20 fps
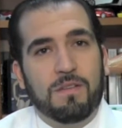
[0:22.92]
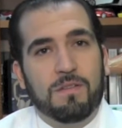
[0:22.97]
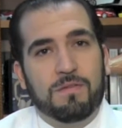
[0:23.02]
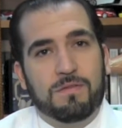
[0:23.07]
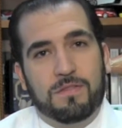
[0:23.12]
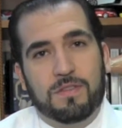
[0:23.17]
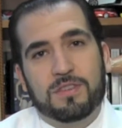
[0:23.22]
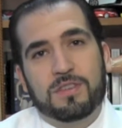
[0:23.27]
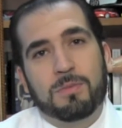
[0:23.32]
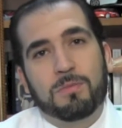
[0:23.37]

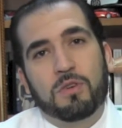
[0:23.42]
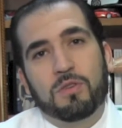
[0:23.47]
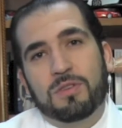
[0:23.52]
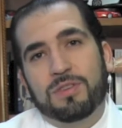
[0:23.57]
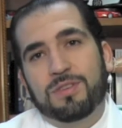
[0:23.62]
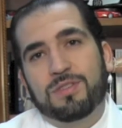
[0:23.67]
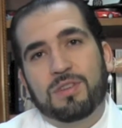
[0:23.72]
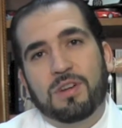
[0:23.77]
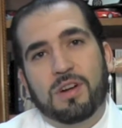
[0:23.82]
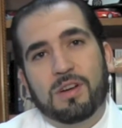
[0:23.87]
First, I'm going
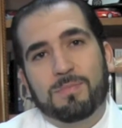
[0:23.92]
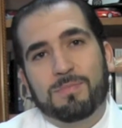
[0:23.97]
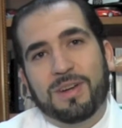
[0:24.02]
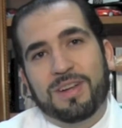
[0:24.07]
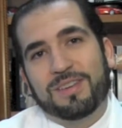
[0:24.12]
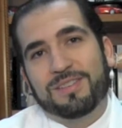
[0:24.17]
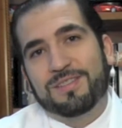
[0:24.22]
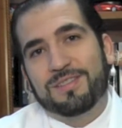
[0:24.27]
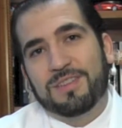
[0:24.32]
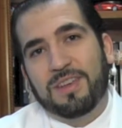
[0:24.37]
to start
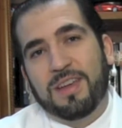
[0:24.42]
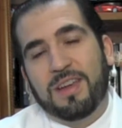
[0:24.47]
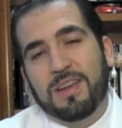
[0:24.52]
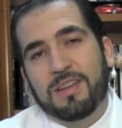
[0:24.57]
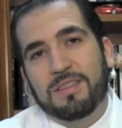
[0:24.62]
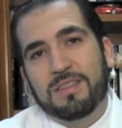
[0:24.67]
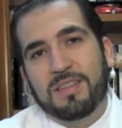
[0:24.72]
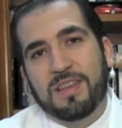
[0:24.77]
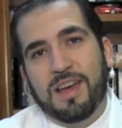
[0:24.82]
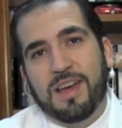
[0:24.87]
by
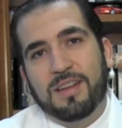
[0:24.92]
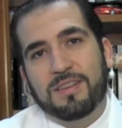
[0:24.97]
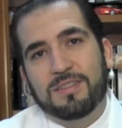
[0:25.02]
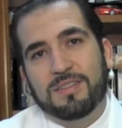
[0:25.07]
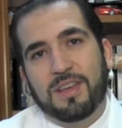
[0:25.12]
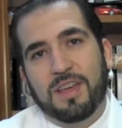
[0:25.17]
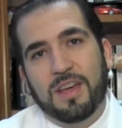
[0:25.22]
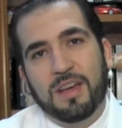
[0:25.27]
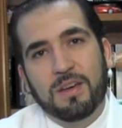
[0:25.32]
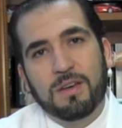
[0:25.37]
saying
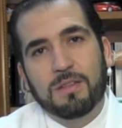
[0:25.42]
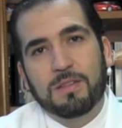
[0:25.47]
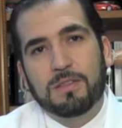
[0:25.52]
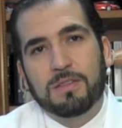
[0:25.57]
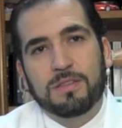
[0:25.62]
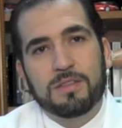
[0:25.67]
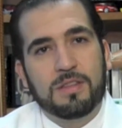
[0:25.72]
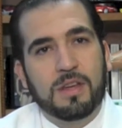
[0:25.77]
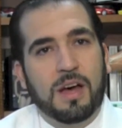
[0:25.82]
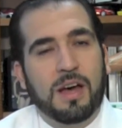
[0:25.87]
that
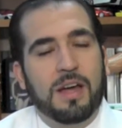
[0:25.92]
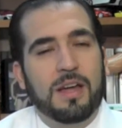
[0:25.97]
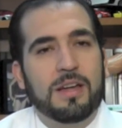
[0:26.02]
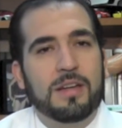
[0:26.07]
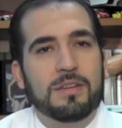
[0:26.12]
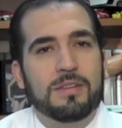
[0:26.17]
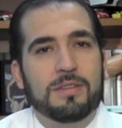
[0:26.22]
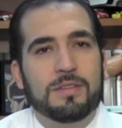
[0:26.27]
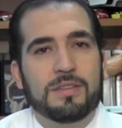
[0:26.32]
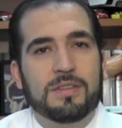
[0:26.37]
health,
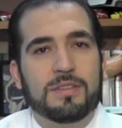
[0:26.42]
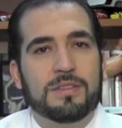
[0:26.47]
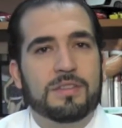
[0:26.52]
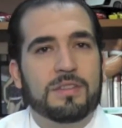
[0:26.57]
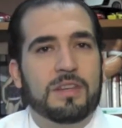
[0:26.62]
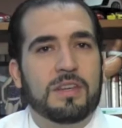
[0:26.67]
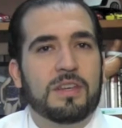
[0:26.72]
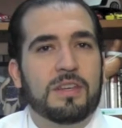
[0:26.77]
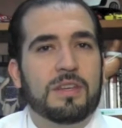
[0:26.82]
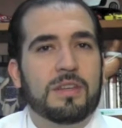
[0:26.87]
diet,
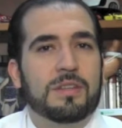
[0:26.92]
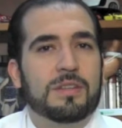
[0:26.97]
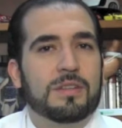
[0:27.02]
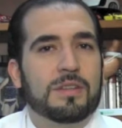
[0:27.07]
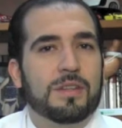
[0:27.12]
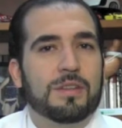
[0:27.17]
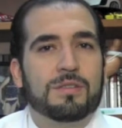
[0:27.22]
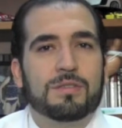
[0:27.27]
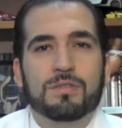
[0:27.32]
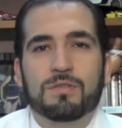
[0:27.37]
disease,
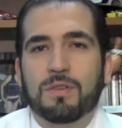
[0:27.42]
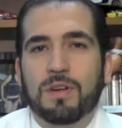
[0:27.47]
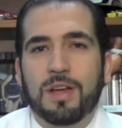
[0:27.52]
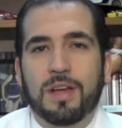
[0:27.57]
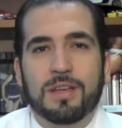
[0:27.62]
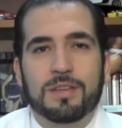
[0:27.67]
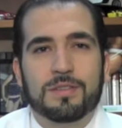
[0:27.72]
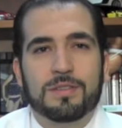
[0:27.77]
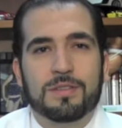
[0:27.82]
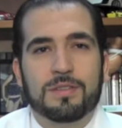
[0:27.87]

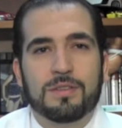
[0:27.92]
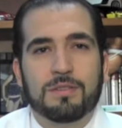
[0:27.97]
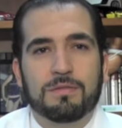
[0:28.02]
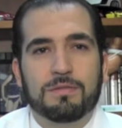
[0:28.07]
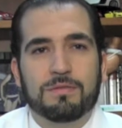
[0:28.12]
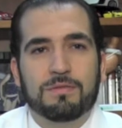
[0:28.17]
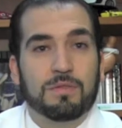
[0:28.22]
stress,